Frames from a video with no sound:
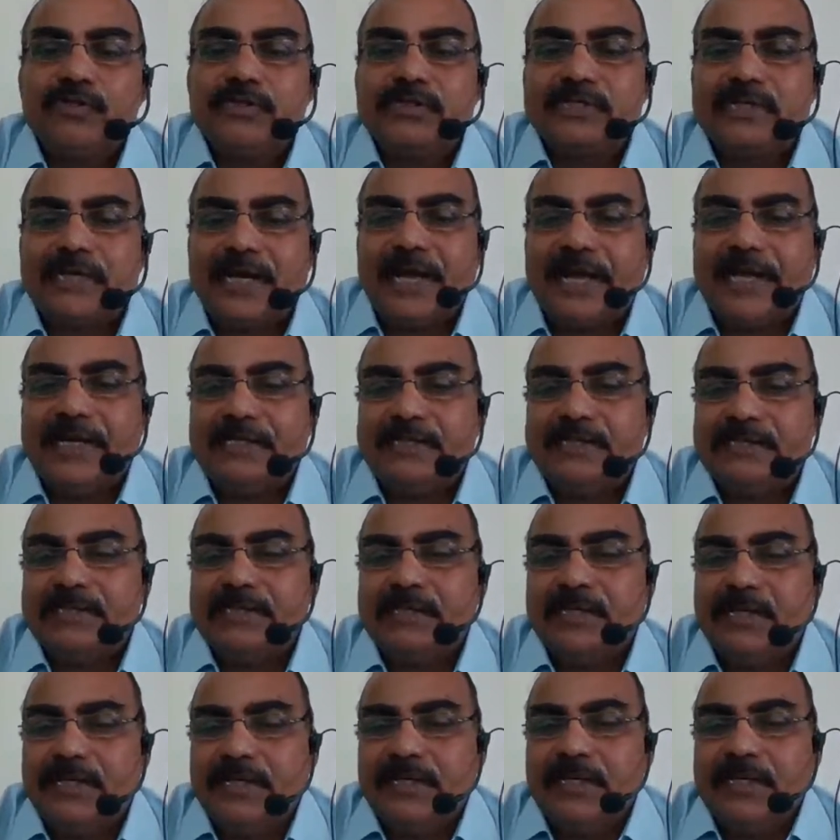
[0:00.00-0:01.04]
strands
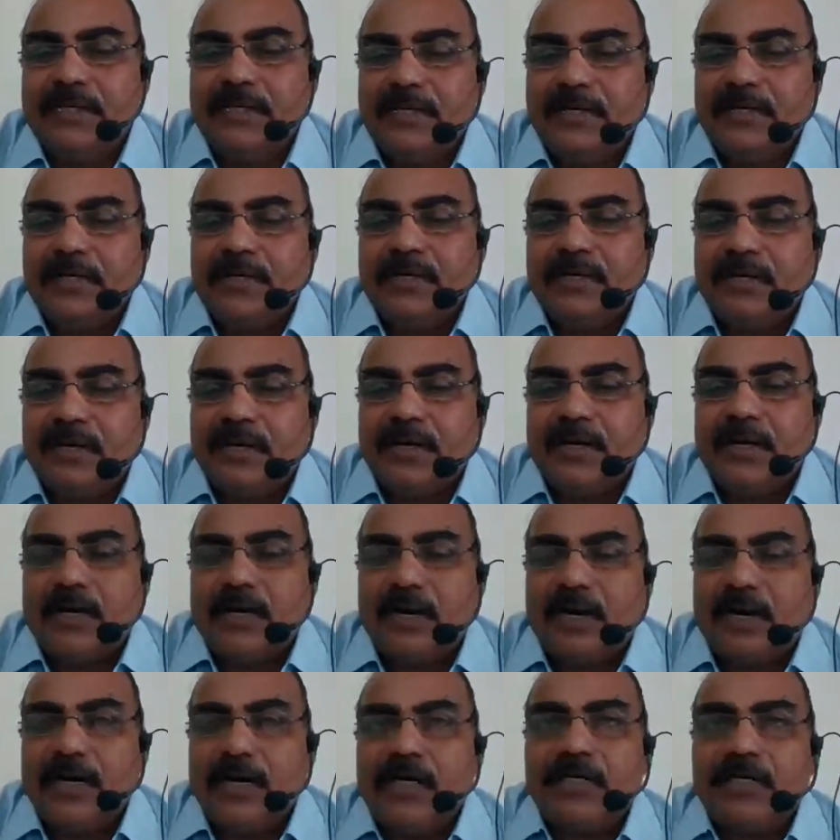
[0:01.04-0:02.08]

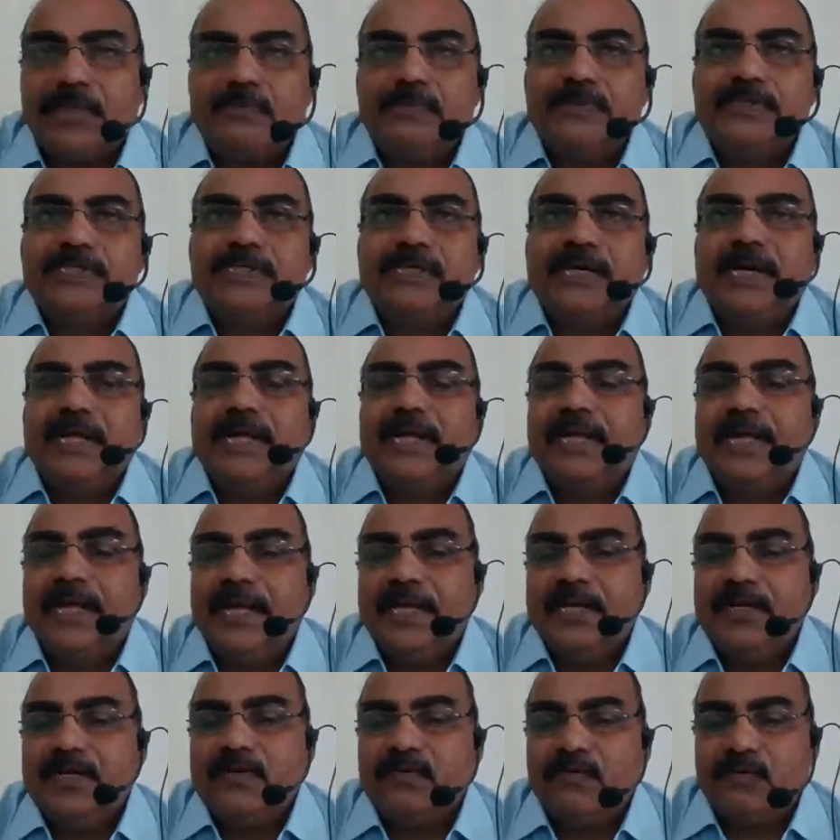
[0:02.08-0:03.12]
are twisted
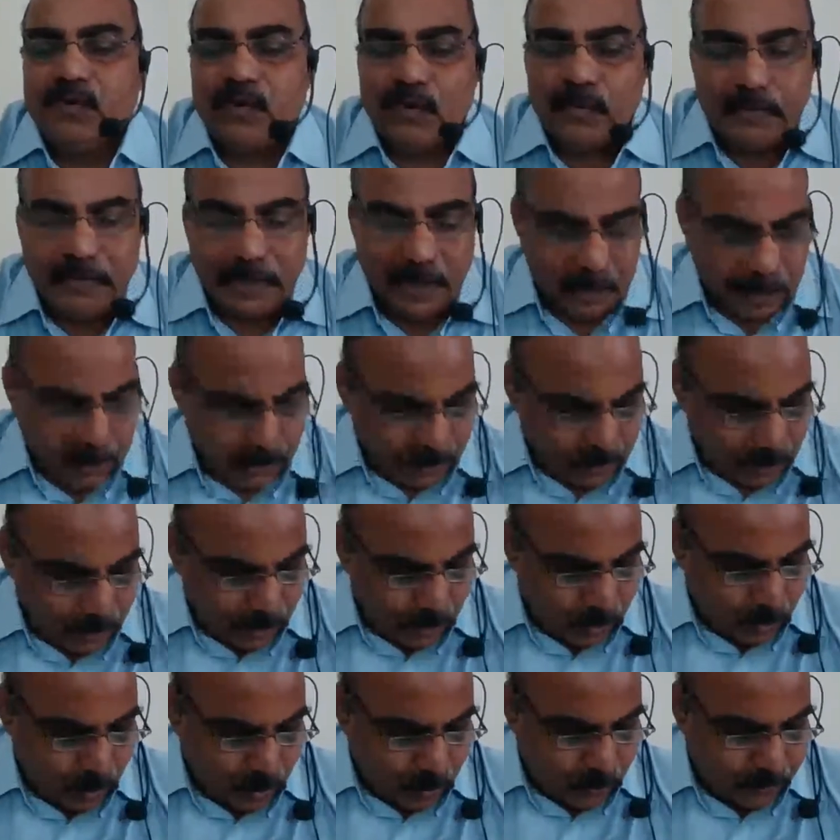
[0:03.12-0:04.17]
again to form a
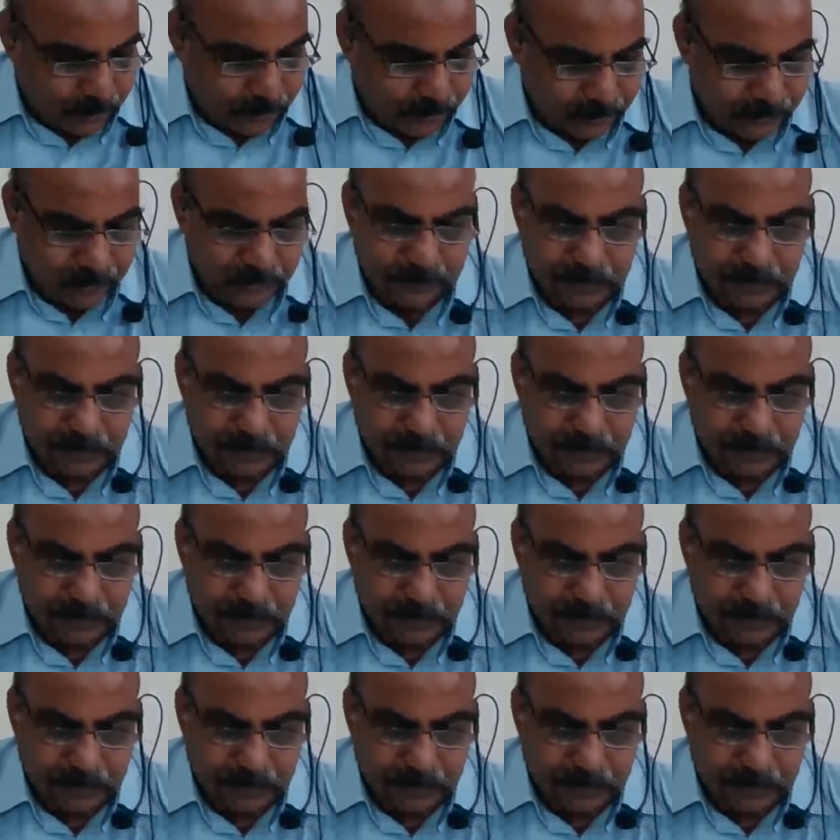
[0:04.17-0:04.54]
rope.